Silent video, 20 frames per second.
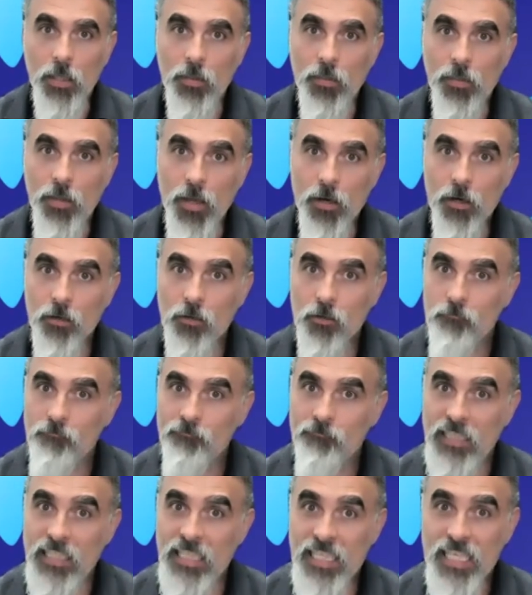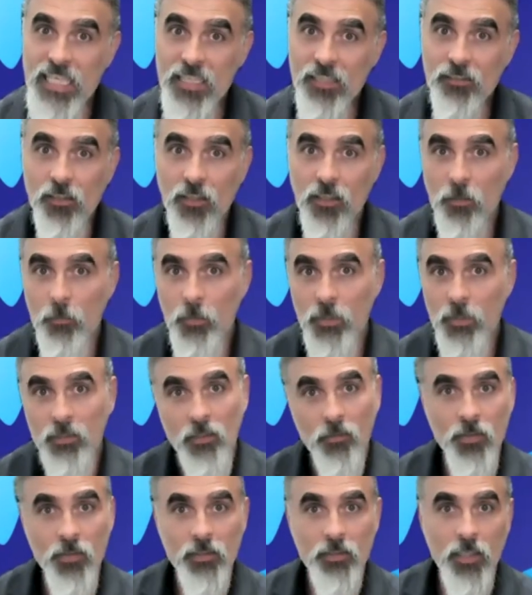their needs are going to be
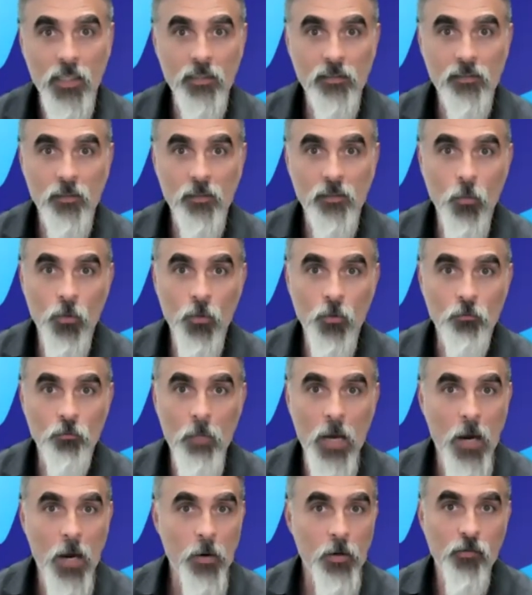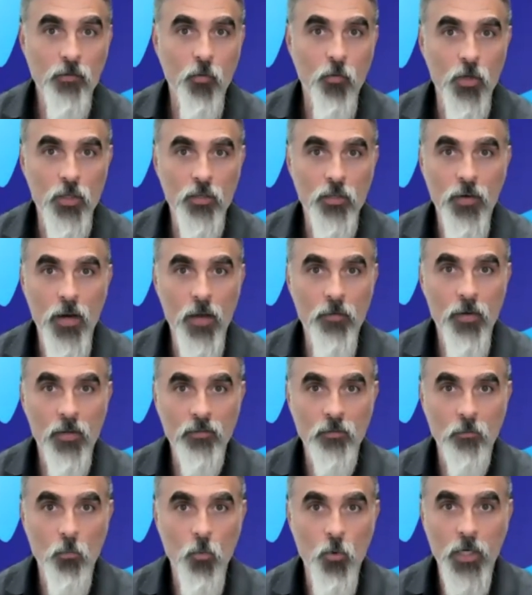different than someone who's married, 45, has
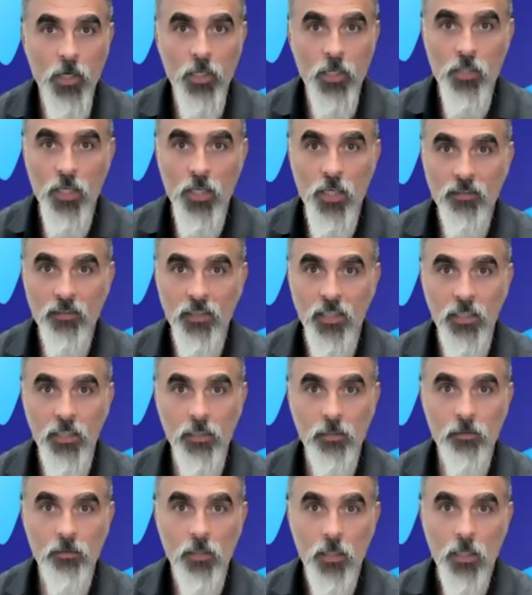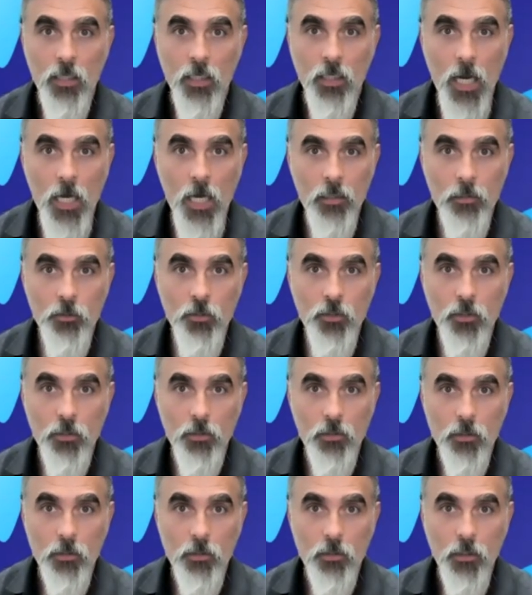a mortgage, has kids, college
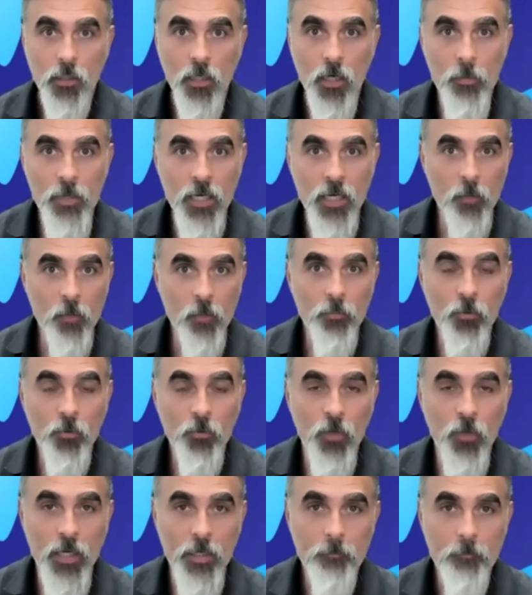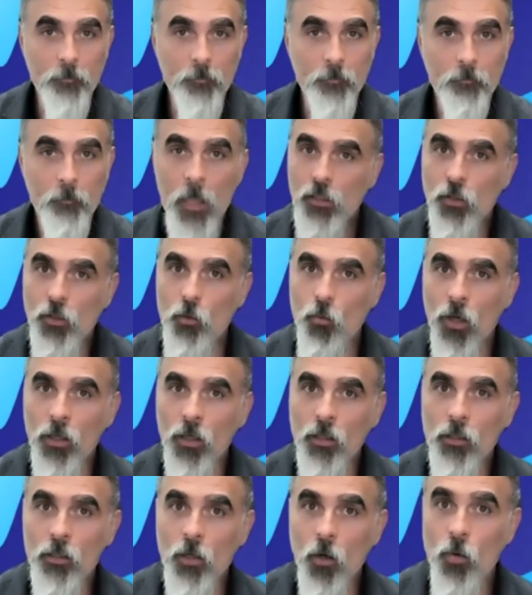coming up, right? So
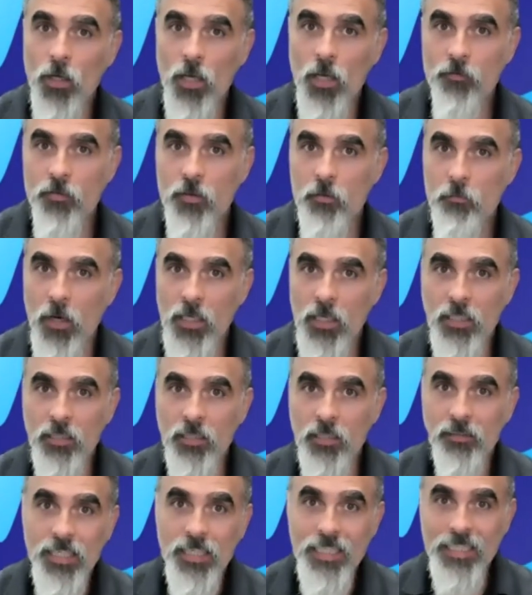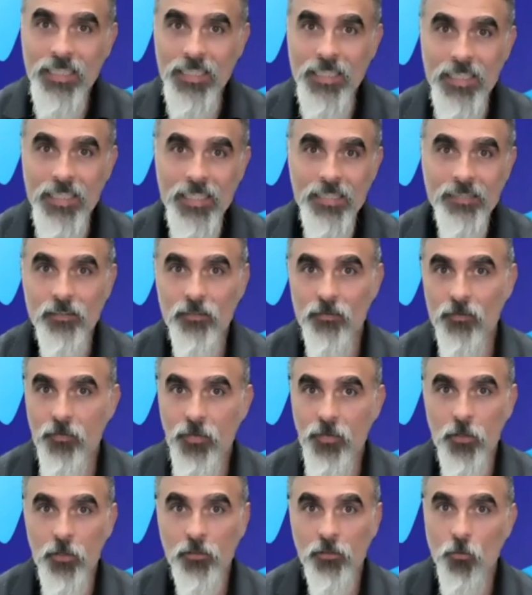you want to know what everybody's needs and
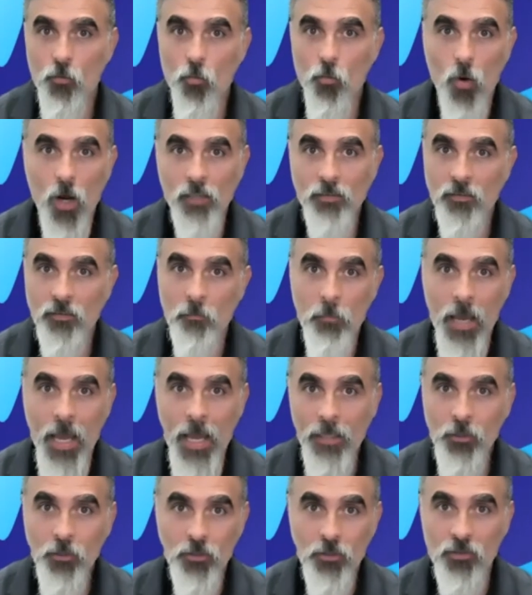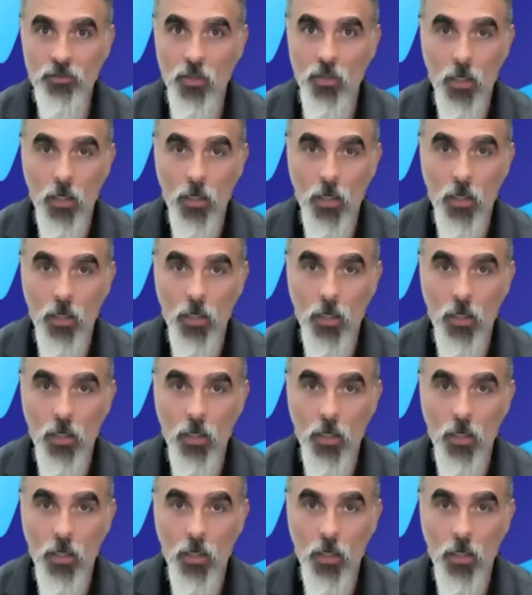fears and wants and passions are